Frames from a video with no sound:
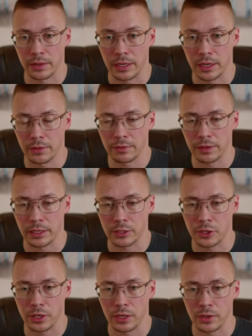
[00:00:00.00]
And the other thing that
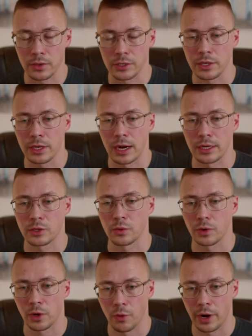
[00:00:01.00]
you could do is you could also
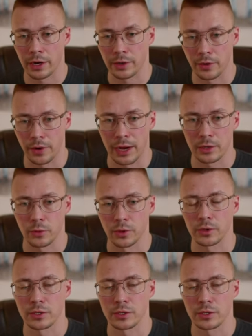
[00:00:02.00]
require correct order.